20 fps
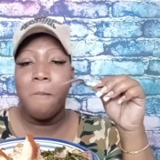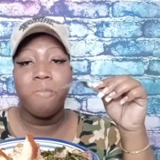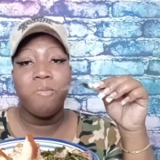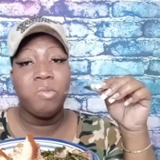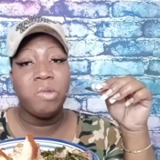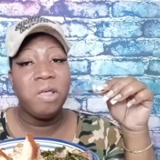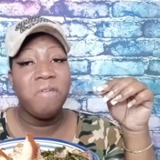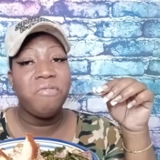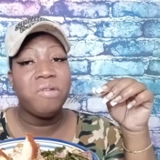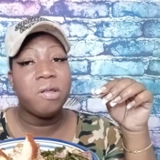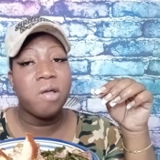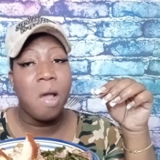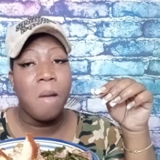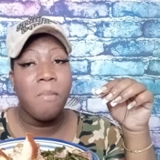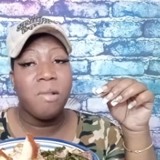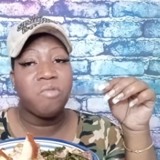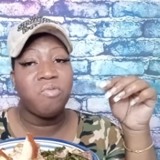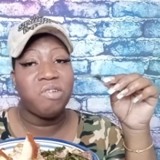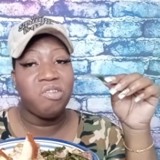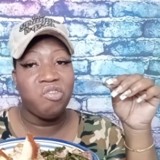Leave in the
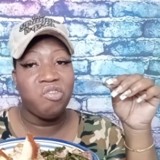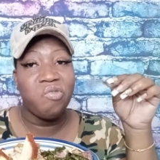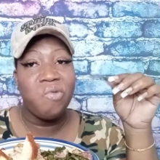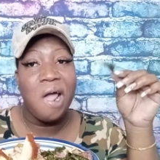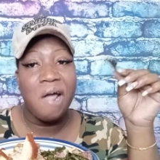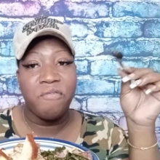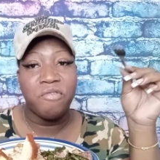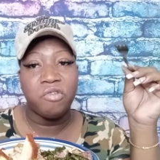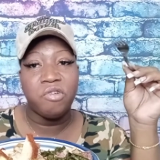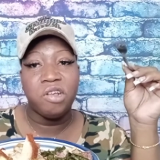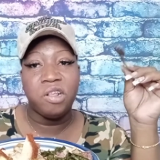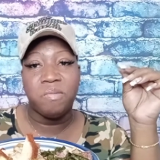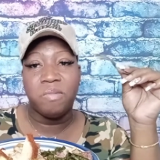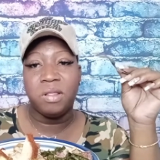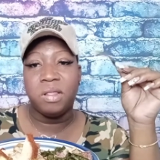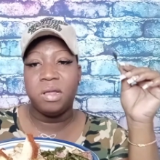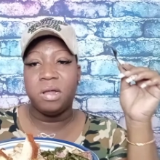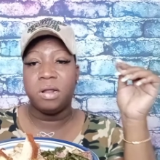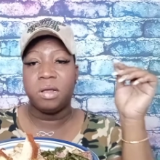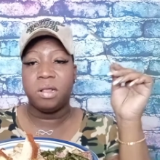comments what you have for
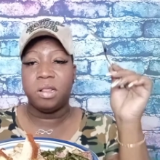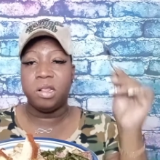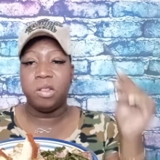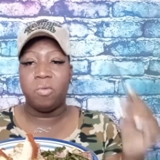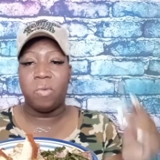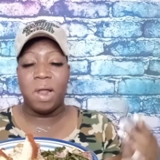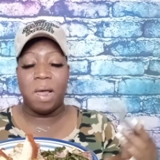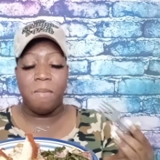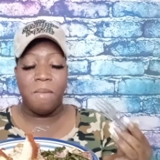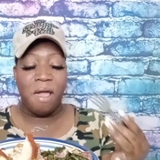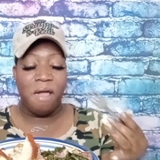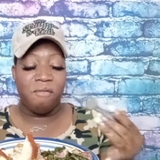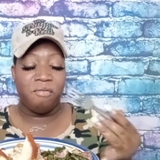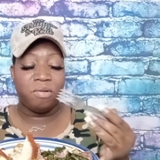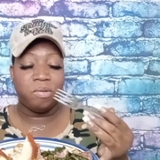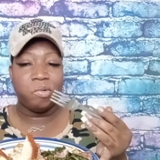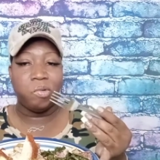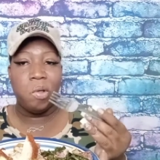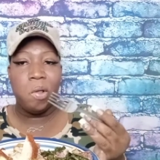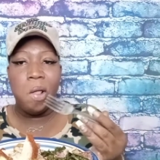Christmas dinner, because this is what I'm
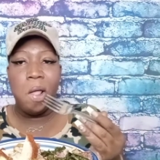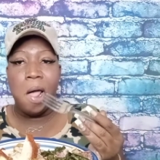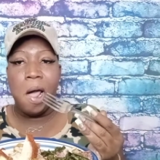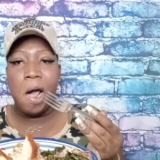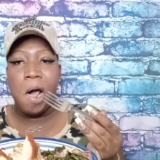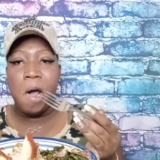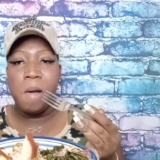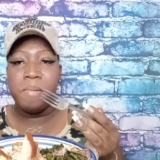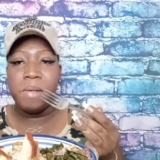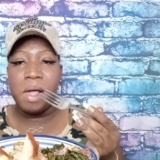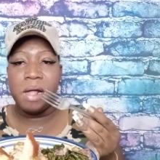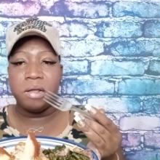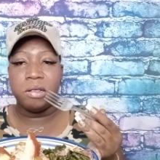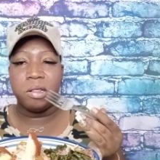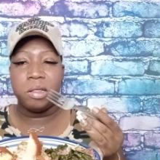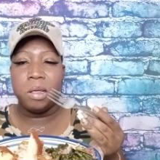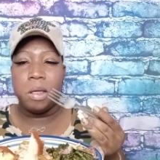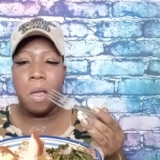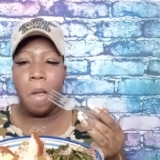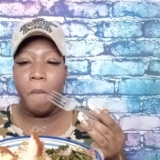having. I hope y'all can
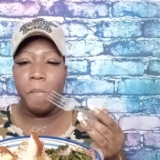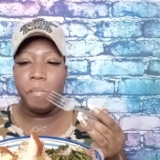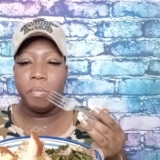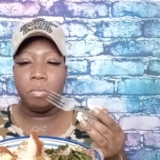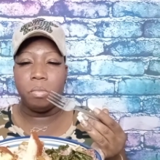see it.